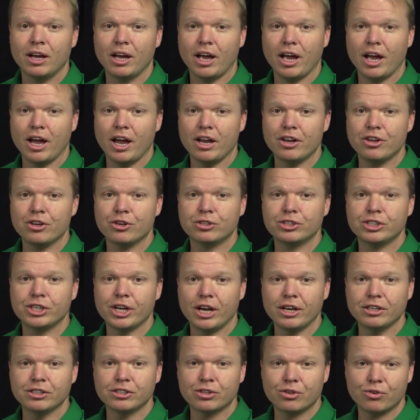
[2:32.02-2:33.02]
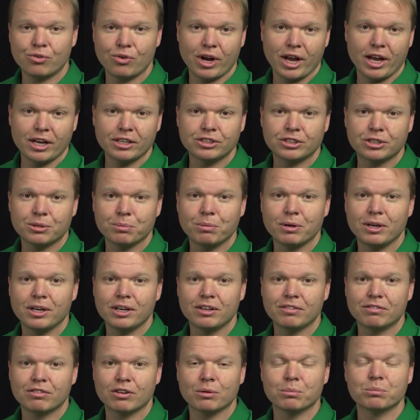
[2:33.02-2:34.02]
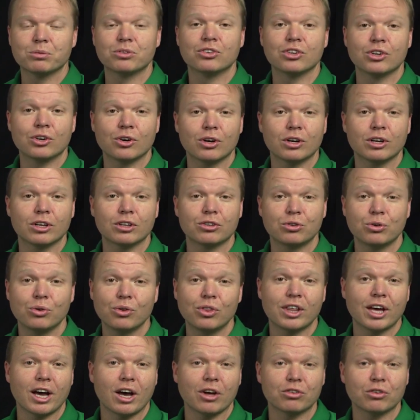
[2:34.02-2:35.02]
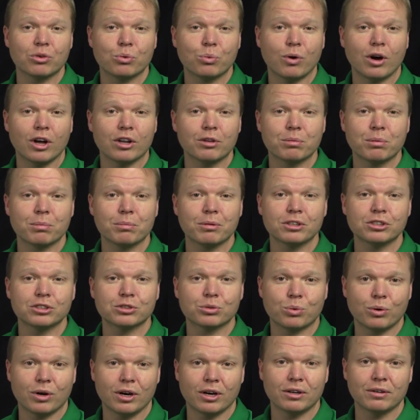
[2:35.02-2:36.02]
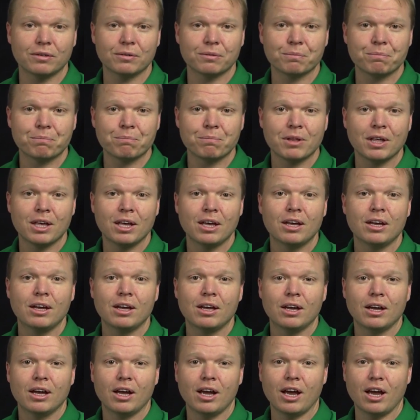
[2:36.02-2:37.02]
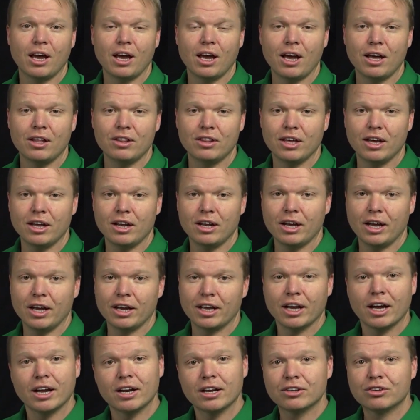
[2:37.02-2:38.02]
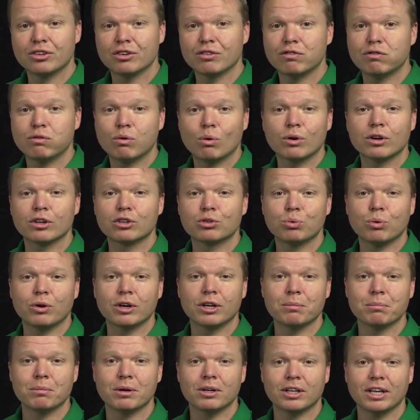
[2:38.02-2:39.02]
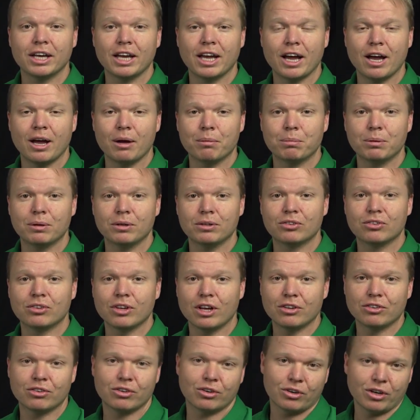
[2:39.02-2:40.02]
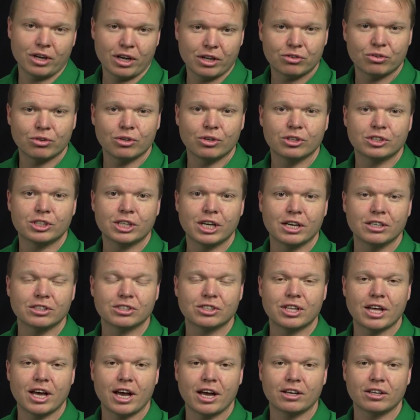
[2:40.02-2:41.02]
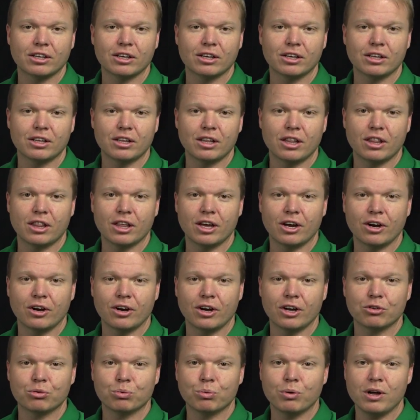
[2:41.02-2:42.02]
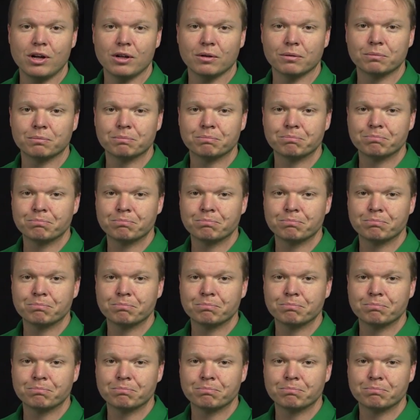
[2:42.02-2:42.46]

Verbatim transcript: and you change the range to be from 0 to 2,000 watts per meter squared. And then again, it's a 4 to 20 milliamp sensor, and so you change that there as well.